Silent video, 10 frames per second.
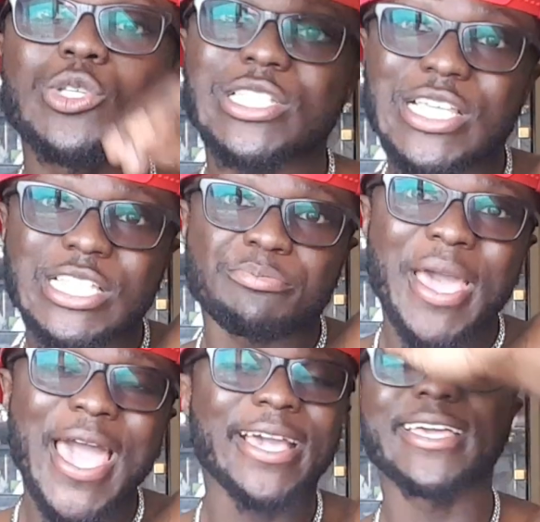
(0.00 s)
six
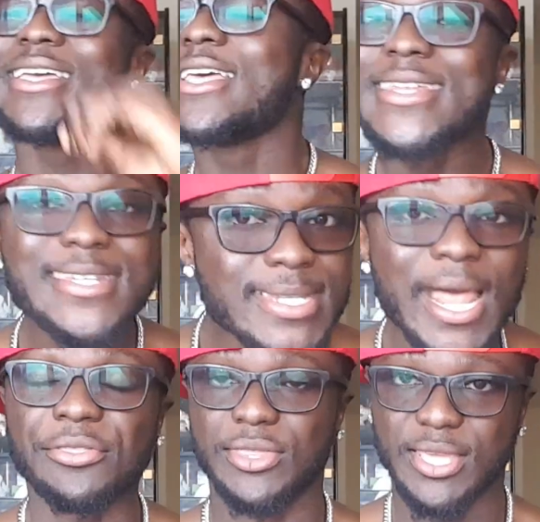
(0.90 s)
pack,
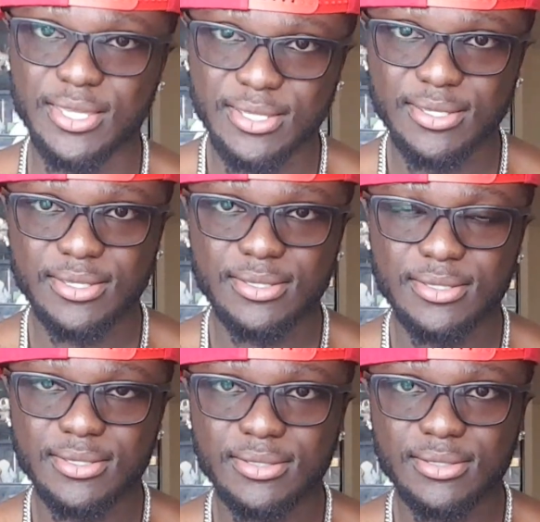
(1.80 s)
nothing.
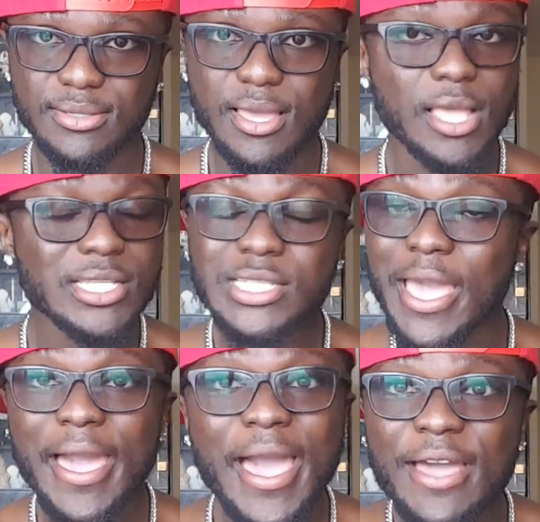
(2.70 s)
I was just
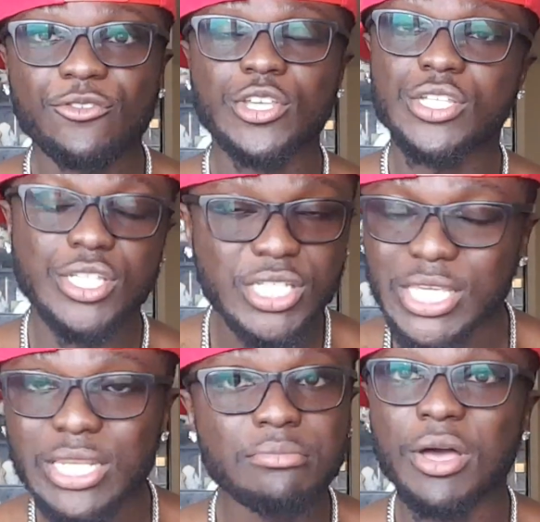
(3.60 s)
an average
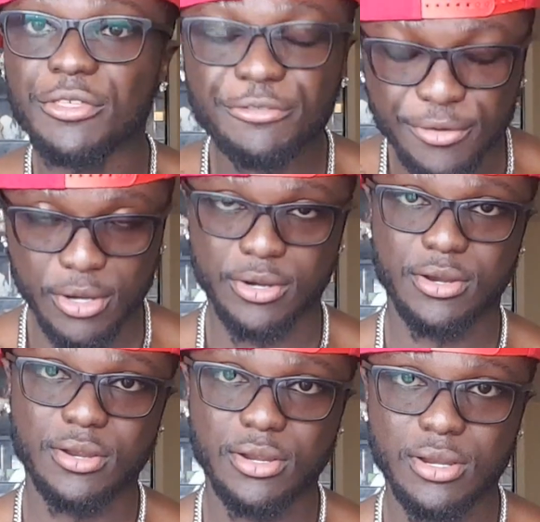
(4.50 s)
skinny motherfucker.
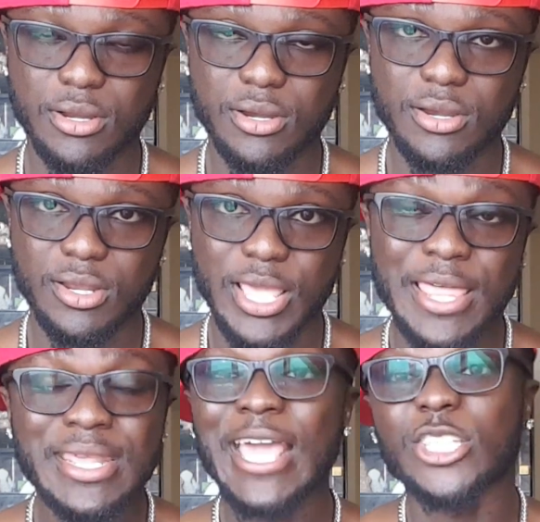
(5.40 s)

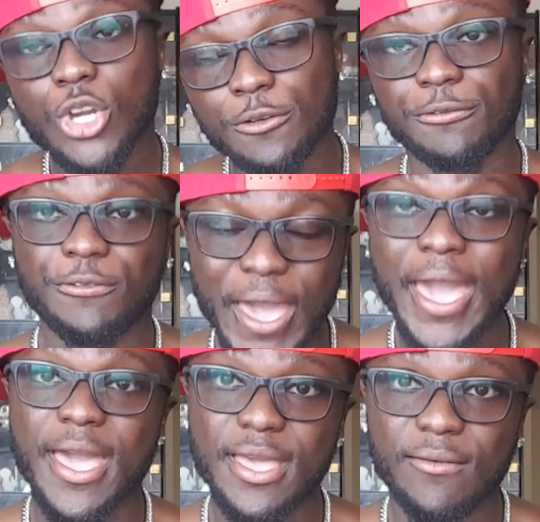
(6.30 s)
And then I turned
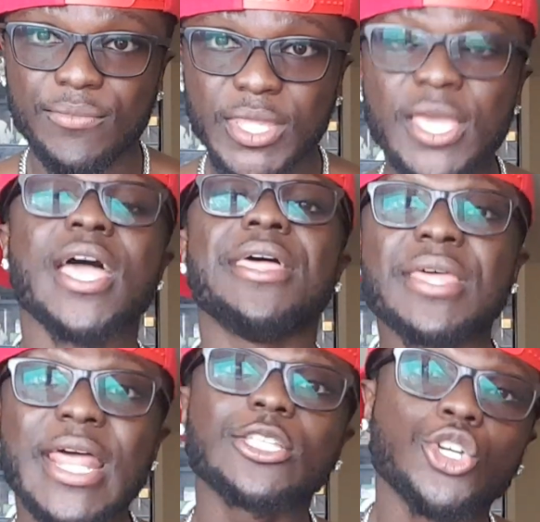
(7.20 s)
fat. And
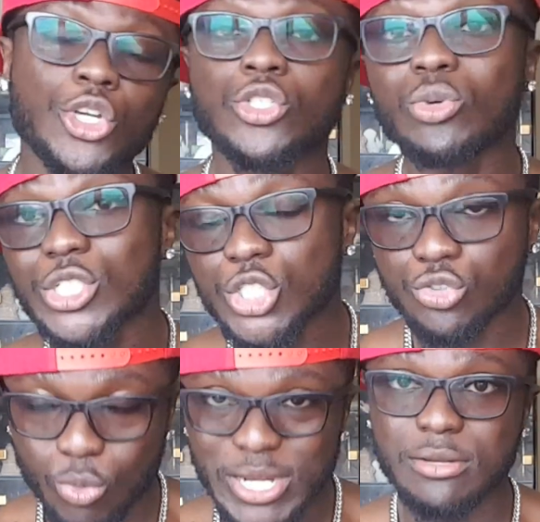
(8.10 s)
then I turned to a
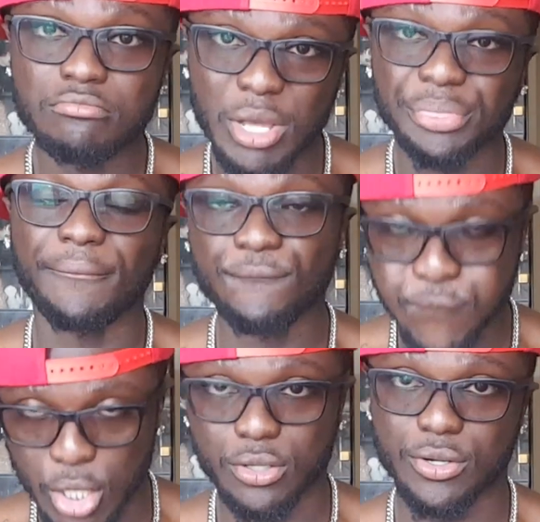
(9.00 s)
shredded
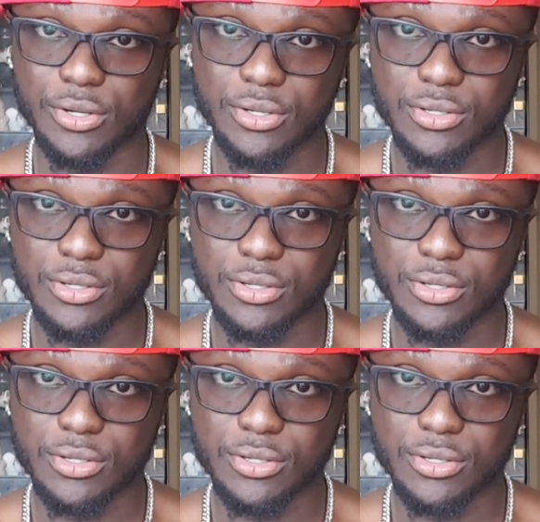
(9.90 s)
motherfucker.